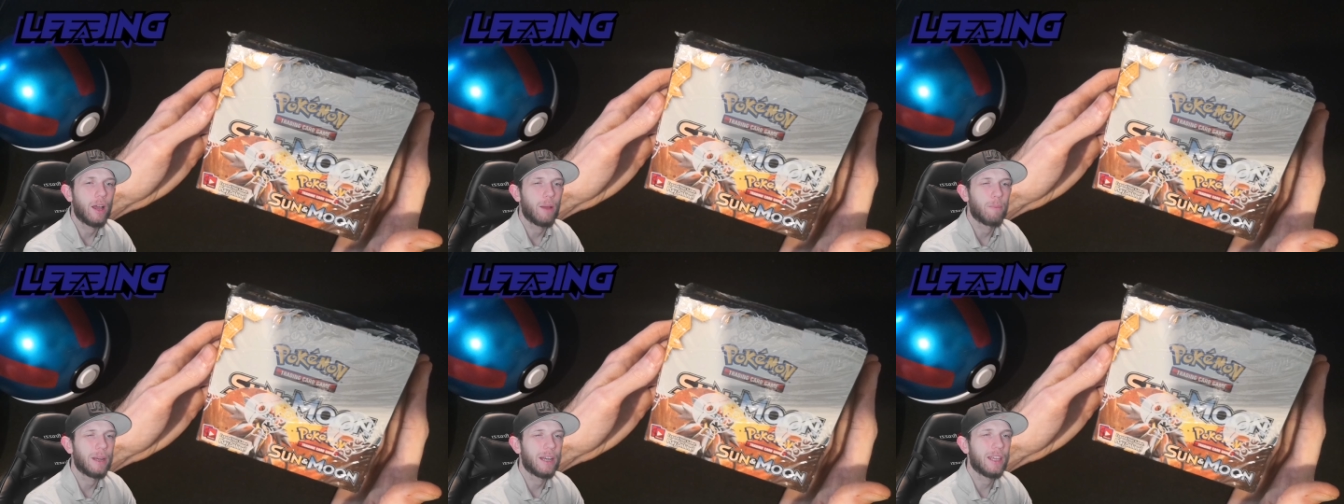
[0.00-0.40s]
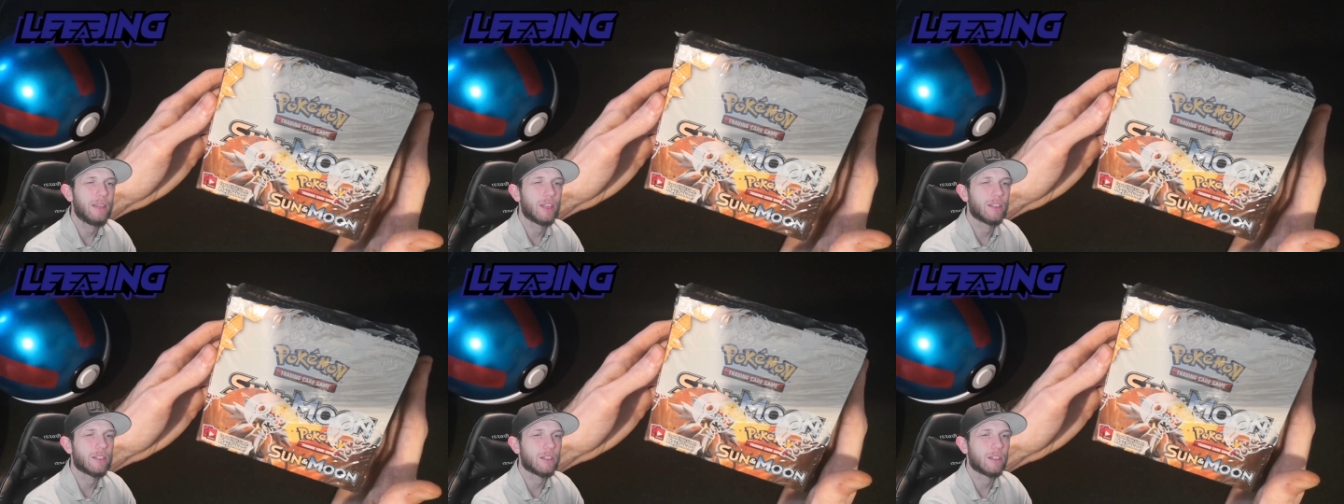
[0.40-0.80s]
believe there's
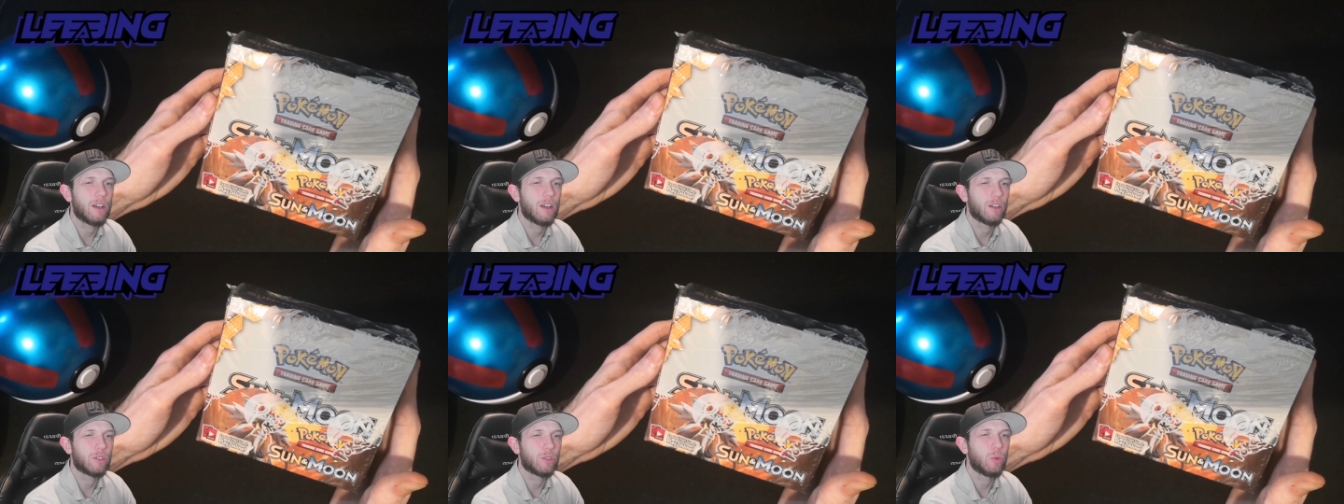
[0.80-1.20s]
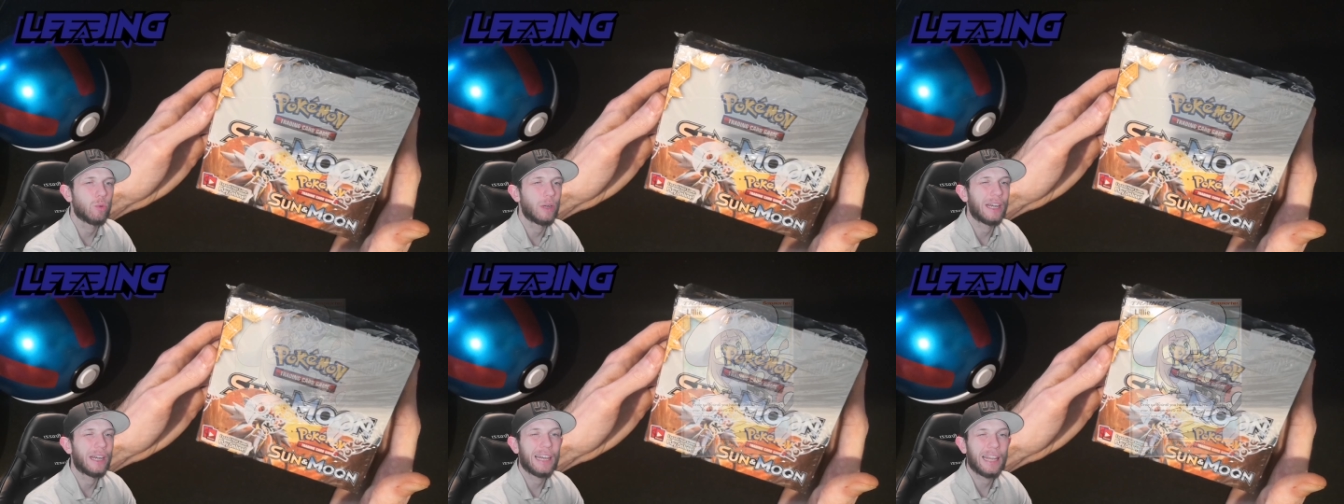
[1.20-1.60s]
a card called
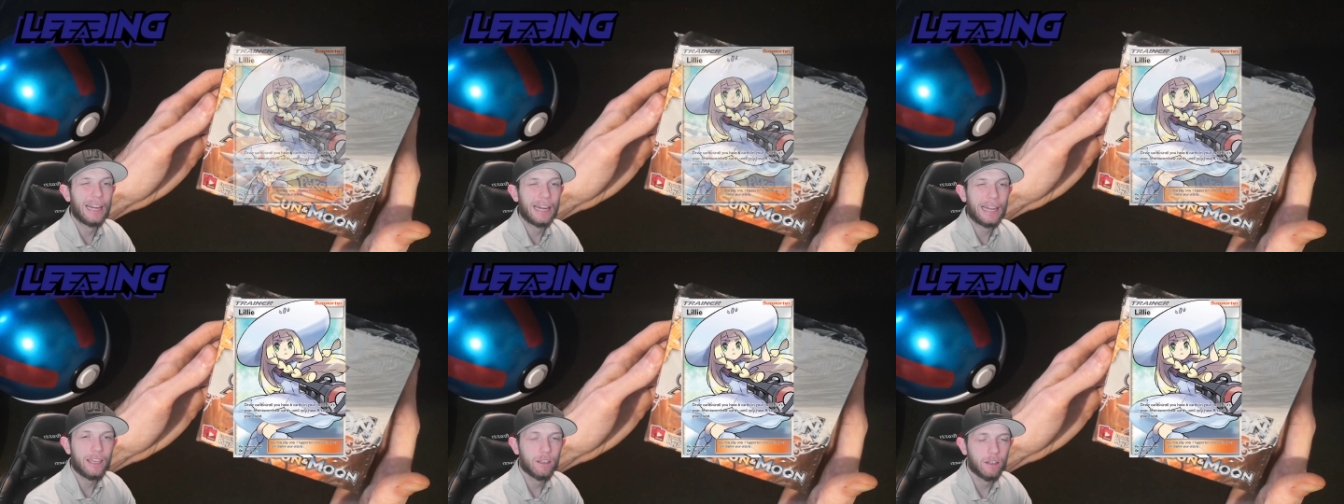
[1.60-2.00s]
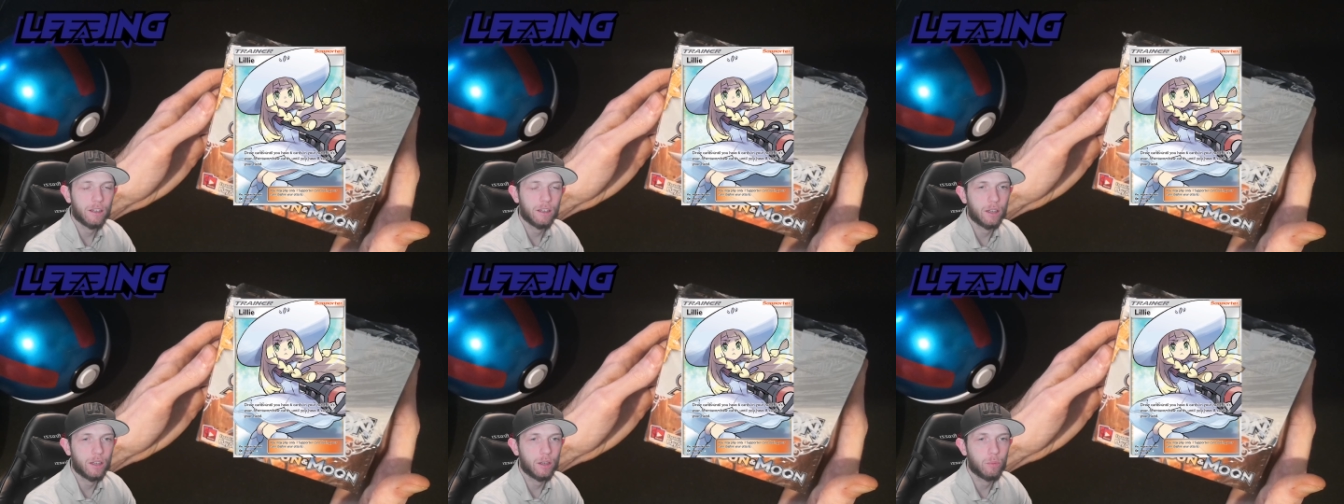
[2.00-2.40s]
Lily,
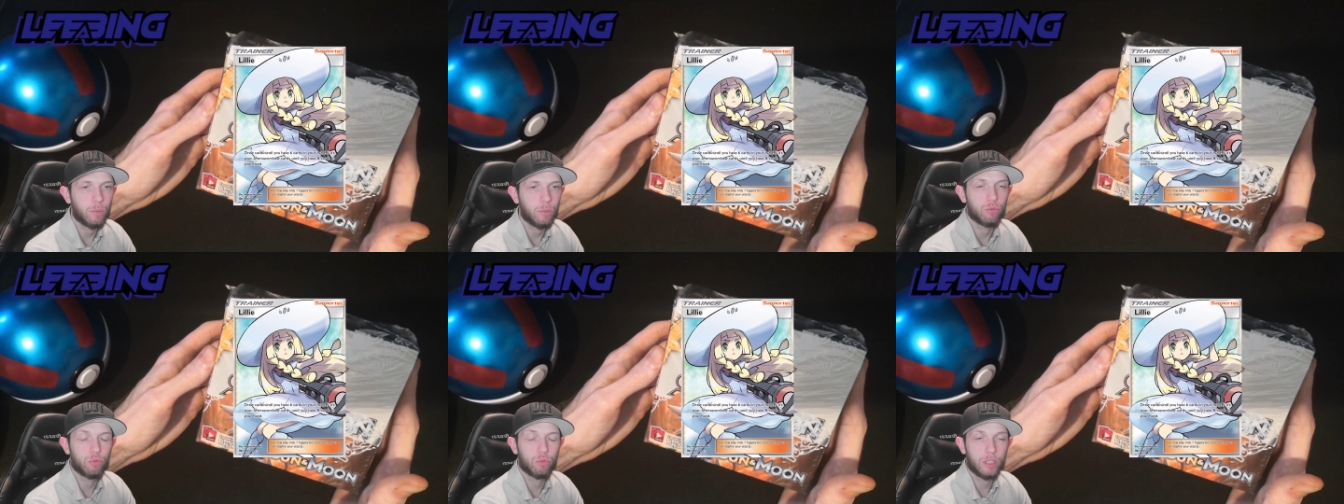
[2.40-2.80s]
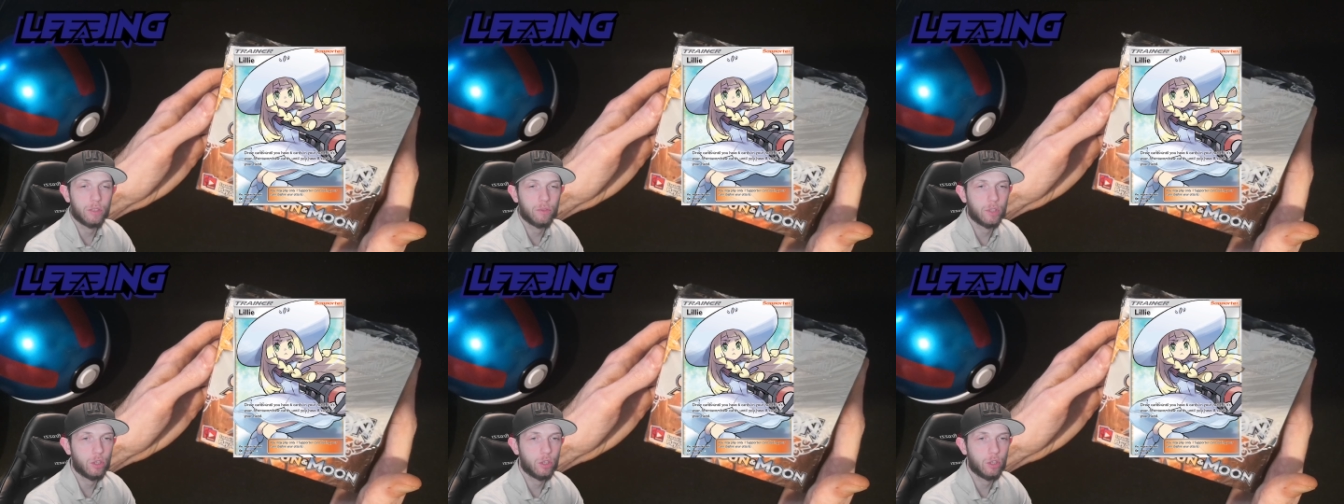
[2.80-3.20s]
which is really,
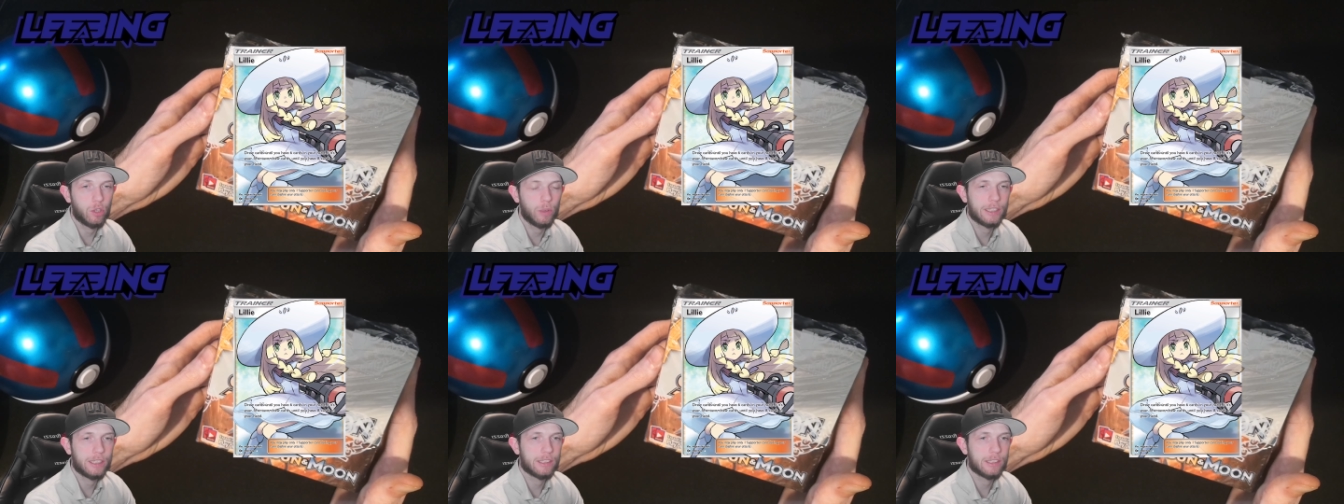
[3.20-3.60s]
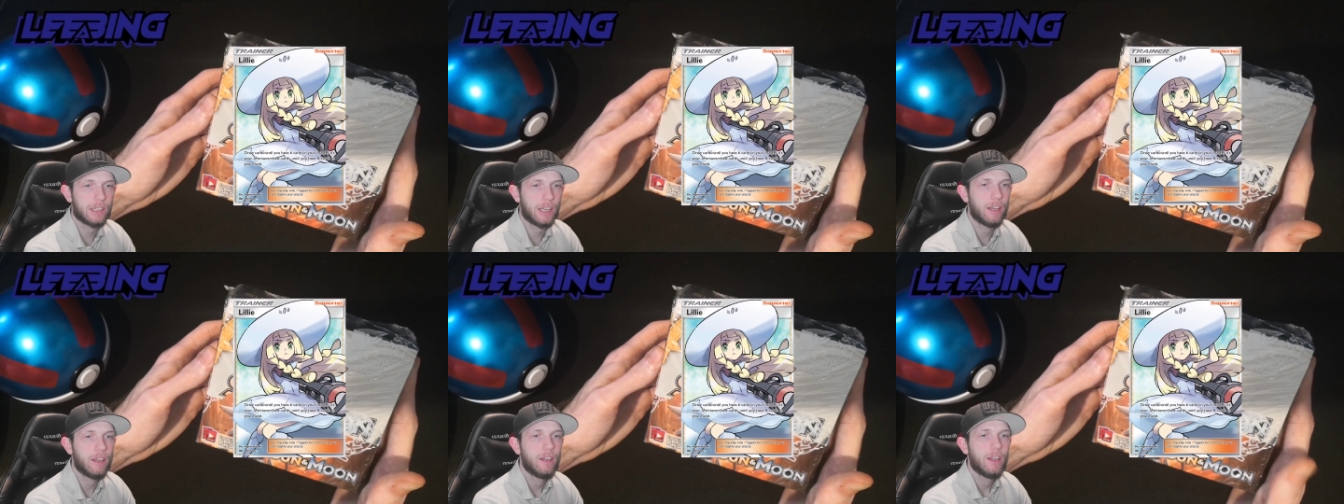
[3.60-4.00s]
really cool in this set.